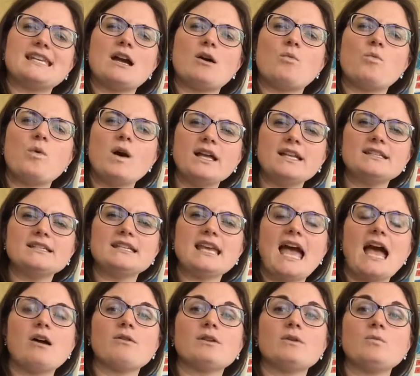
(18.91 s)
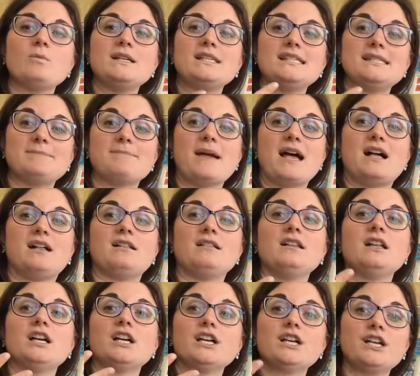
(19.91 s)
Now, how can we
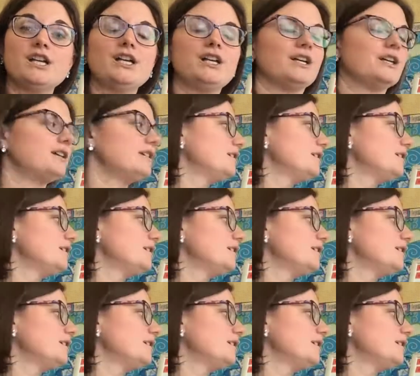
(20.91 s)
spell k?